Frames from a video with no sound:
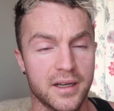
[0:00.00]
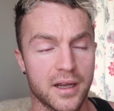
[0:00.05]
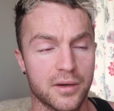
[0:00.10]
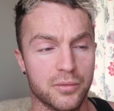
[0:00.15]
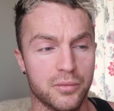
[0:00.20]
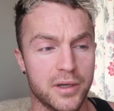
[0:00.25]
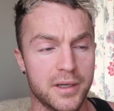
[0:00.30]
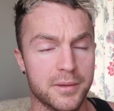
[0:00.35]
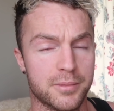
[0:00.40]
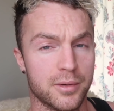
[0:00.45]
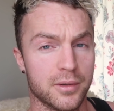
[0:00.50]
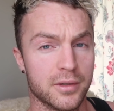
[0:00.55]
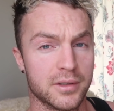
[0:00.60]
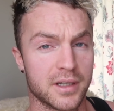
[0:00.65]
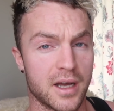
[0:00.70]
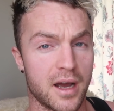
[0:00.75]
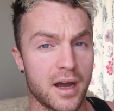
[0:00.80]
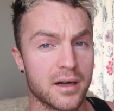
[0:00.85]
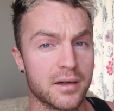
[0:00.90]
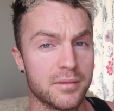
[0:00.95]
and we pulled
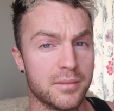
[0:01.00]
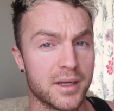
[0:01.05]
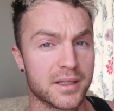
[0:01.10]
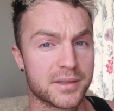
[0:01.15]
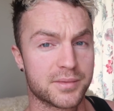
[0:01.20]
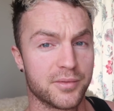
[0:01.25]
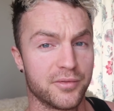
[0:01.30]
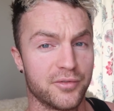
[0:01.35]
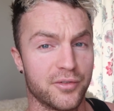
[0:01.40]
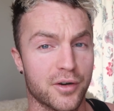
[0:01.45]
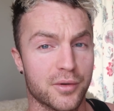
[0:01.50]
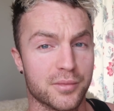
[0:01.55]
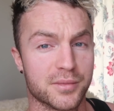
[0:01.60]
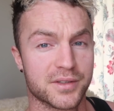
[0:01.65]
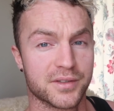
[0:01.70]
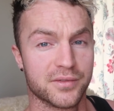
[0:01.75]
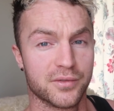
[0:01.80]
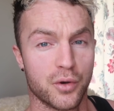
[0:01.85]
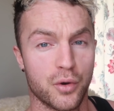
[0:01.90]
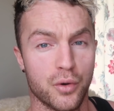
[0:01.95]
our best
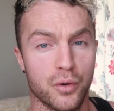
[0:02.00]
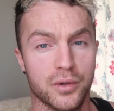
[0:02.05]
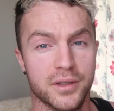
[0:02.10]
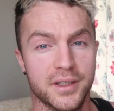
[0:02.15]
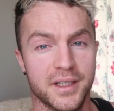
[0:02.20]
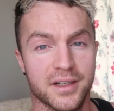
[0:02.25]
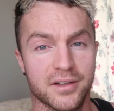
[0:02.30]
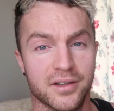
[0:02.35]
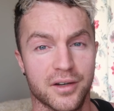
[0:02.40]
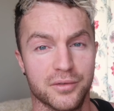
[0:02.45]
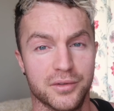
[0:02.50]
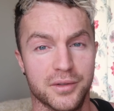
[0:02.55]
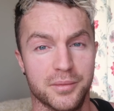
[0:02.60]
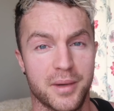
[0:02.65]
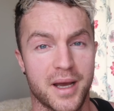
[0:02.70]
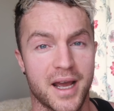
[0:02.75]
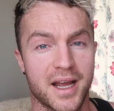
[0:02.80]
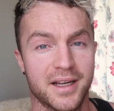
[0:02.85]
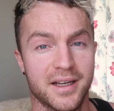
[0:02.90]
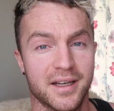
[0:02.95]
performance of the whole year out of the
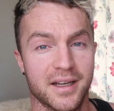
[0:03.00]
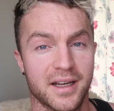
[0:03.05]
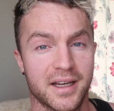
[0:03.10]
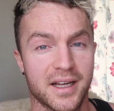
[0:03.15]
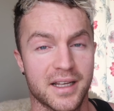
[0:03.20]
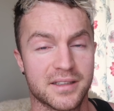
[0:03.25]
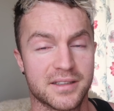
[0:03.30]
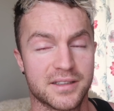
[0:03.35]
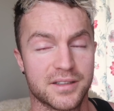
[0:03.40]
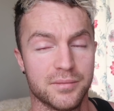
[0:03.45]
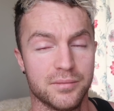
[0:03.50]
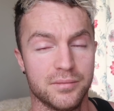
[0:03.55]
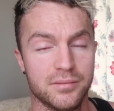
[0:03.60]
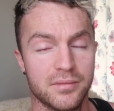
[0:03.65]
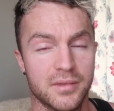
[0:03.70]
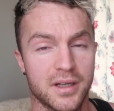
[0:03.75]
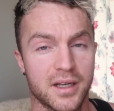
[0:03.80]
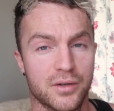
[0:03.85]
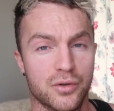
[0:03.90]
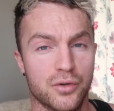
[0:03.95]
bag against them
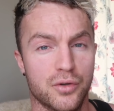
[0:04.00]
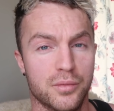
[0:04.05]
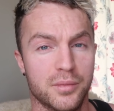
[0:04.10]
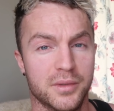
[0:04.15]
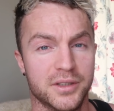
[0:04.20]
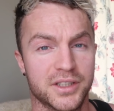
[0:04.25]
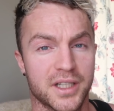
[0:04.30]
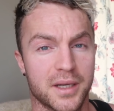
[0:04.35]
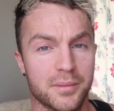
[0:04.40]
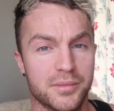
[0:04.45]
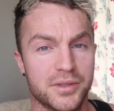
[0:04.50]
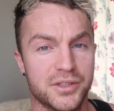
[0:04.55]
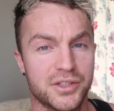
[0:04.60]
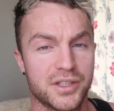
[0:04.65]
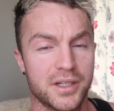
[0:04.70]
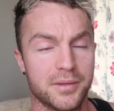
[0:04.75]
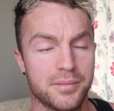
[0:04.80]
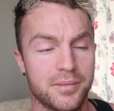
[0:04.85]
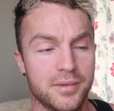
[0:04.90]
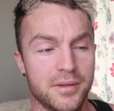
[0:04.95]
at home in
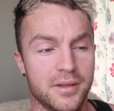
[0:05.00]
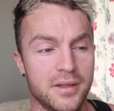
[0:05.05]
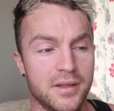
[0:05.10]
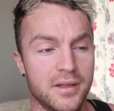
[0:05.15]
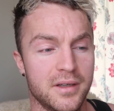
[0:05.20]
championship.